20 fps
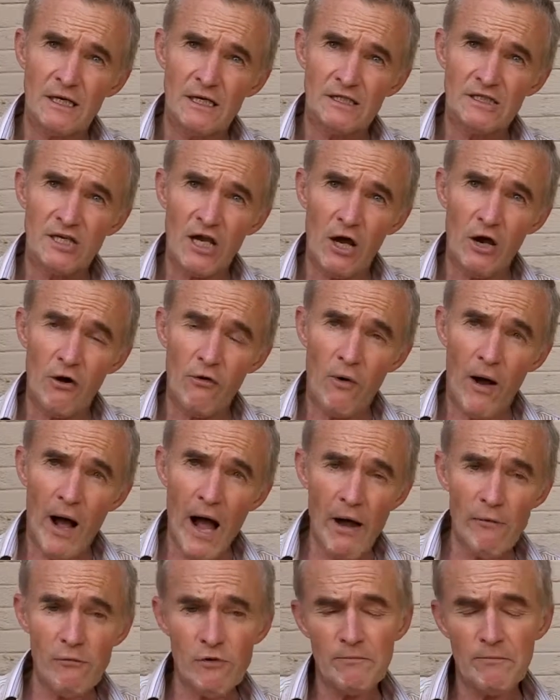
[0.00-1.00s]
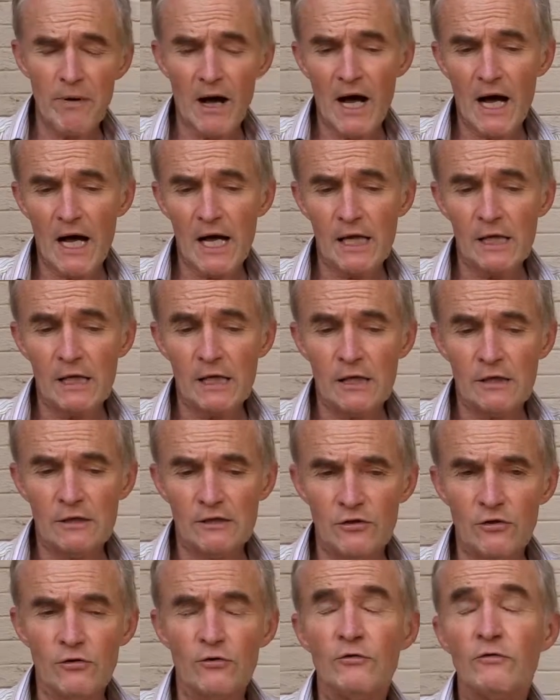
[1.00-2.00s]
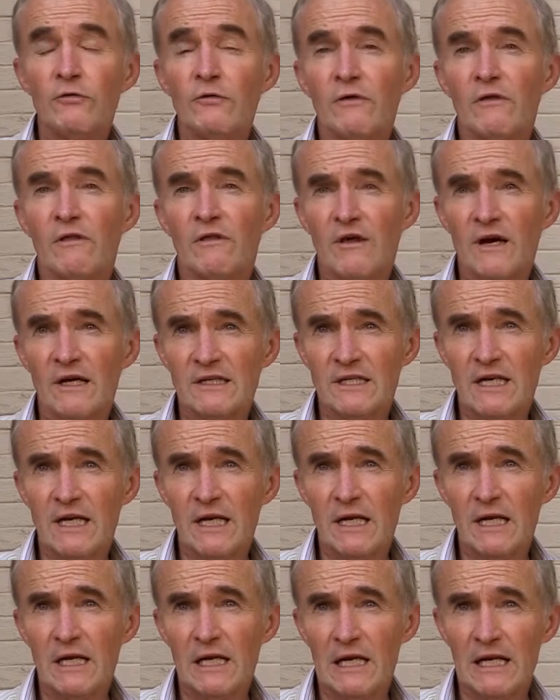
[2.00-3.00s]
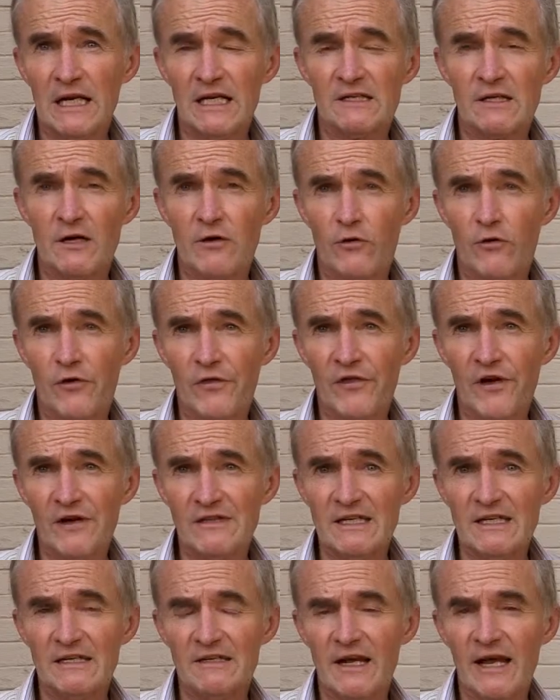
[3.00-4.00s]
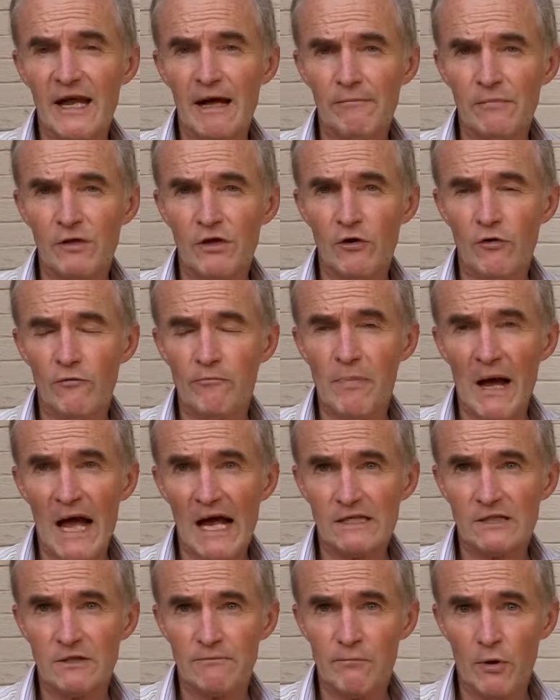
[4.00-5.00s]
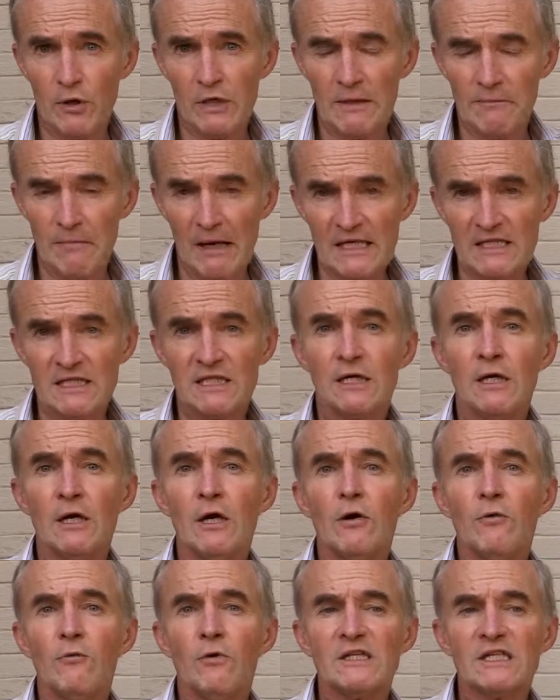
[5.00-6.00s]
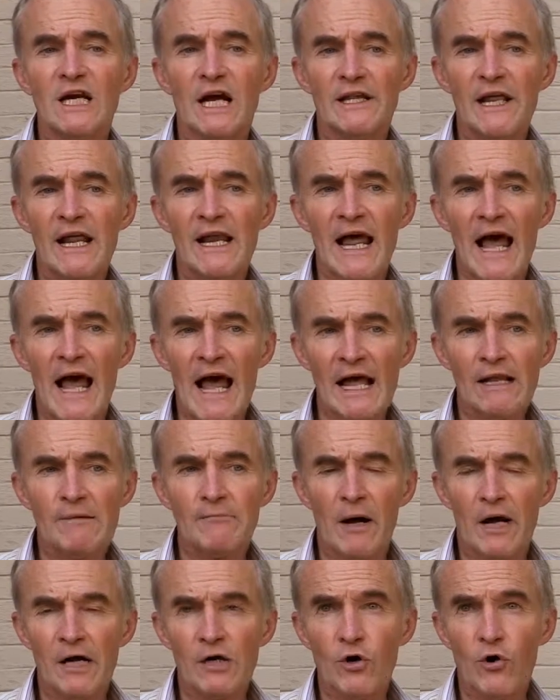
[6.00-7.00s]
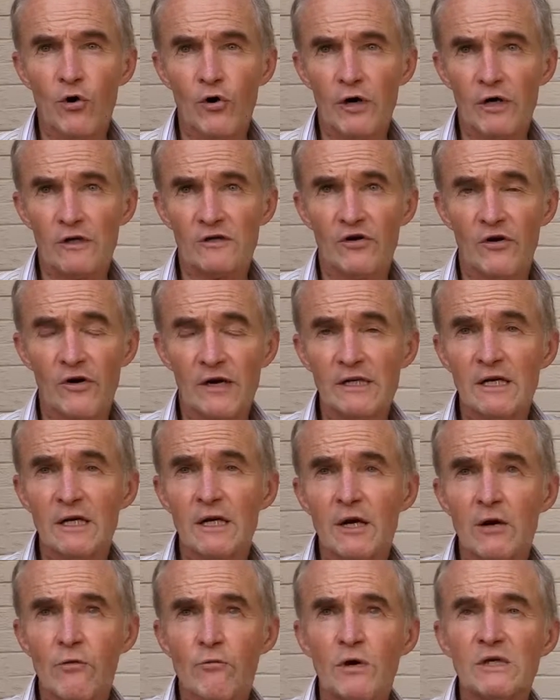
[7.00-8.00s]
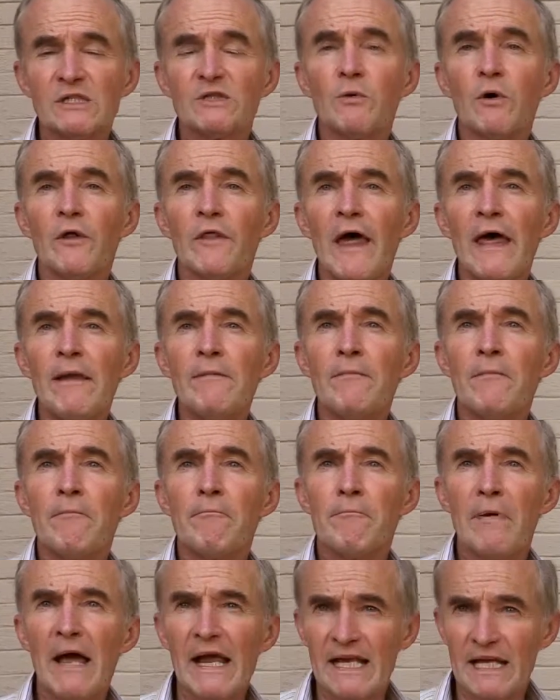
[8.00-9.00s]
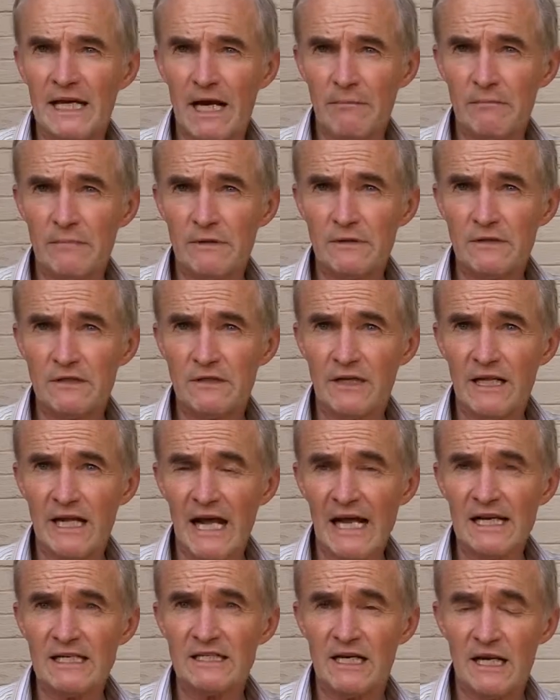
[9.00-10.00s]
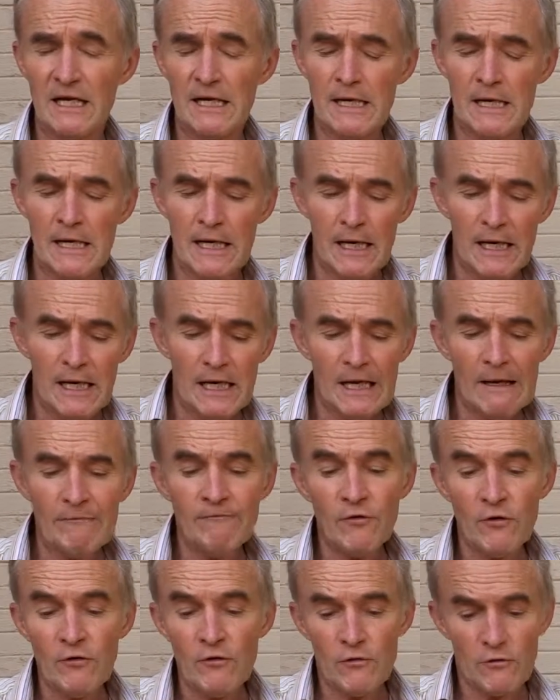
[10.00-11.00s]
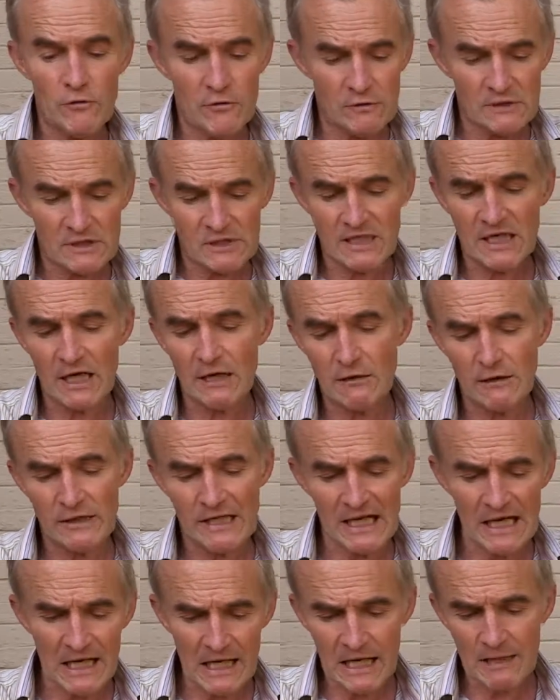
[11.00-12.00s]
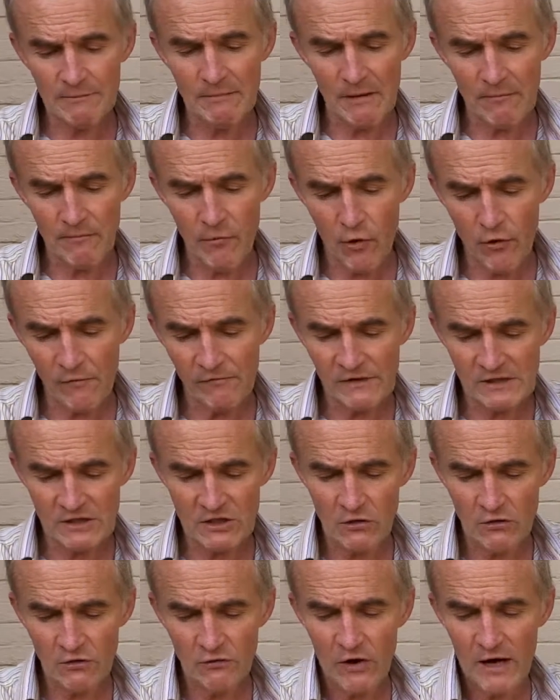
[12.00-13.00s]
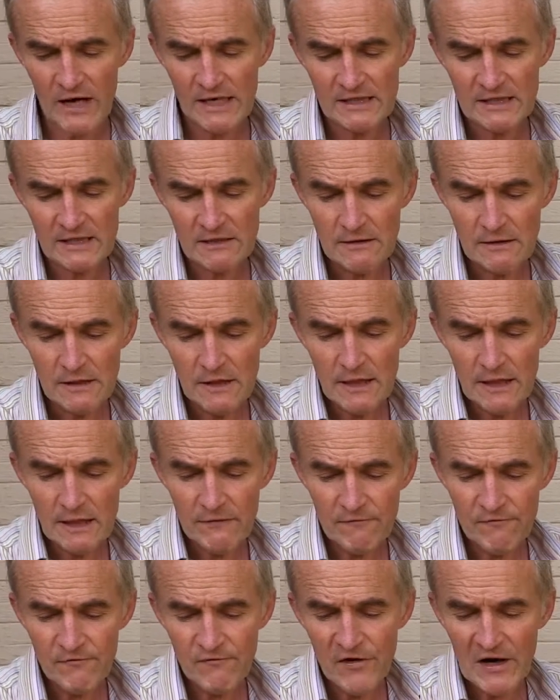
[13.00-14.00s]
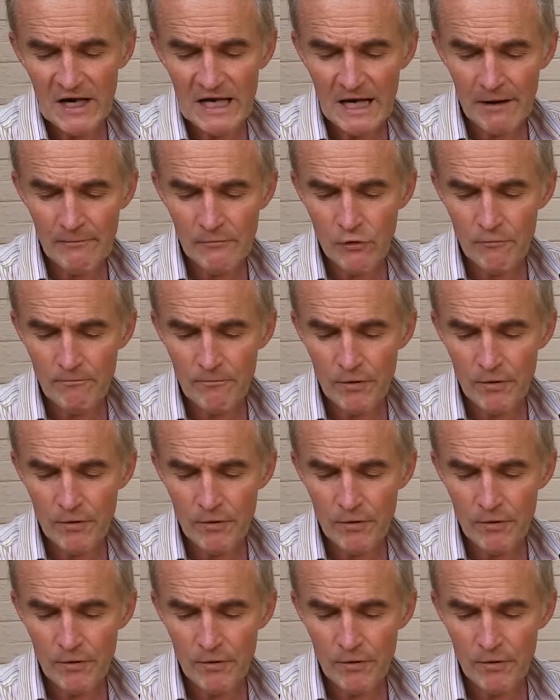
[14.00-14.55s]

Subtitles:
So I would buy 2 30 litre or 30 dm cube bags of potting mix, which I then add my coir to it, which will then make it up to the 80. If you still need a little bit more, if it's not quite filling up your